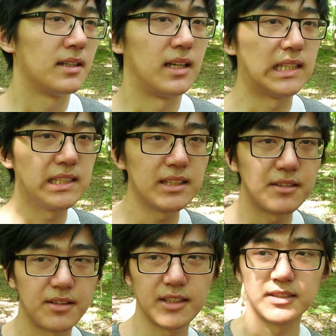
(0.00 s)
And the other
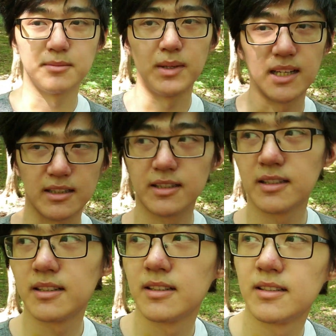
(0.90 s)
thing is Mac.
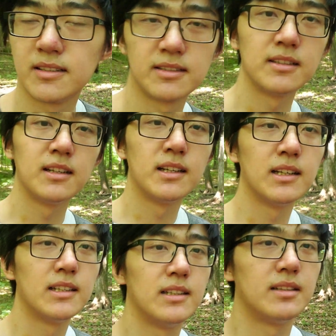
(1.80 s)

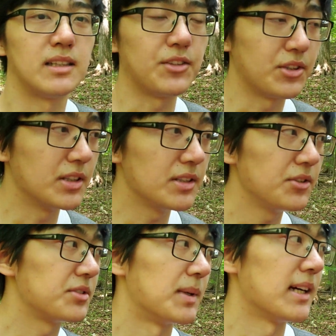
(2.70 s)
Now you could
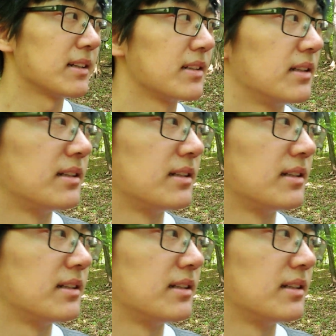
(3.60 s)
use Mac.